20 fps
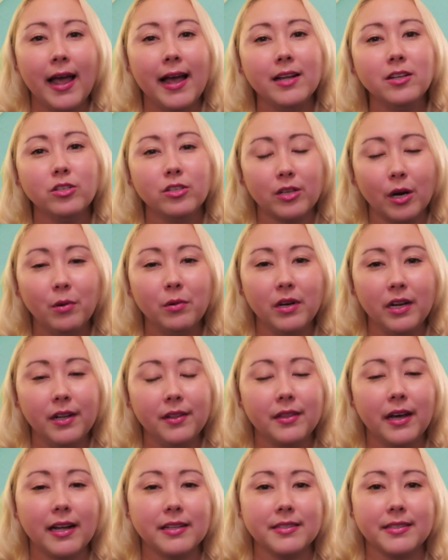and don't
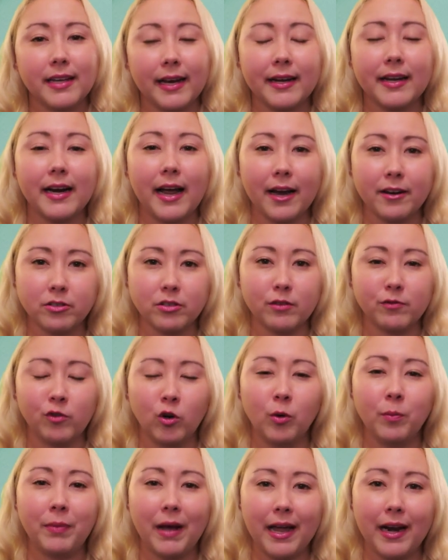need that second extra
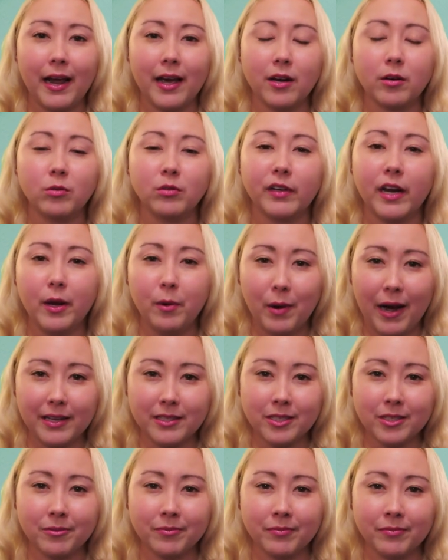full bed at Old Key
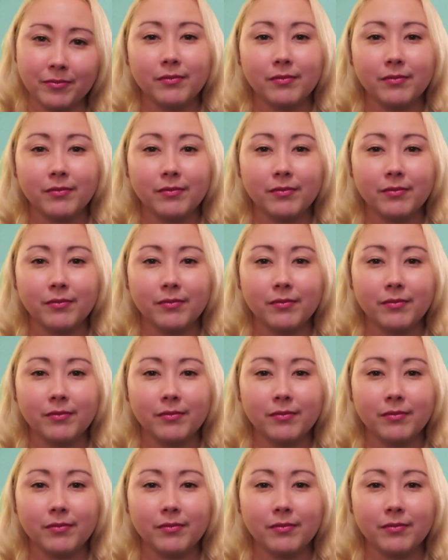West.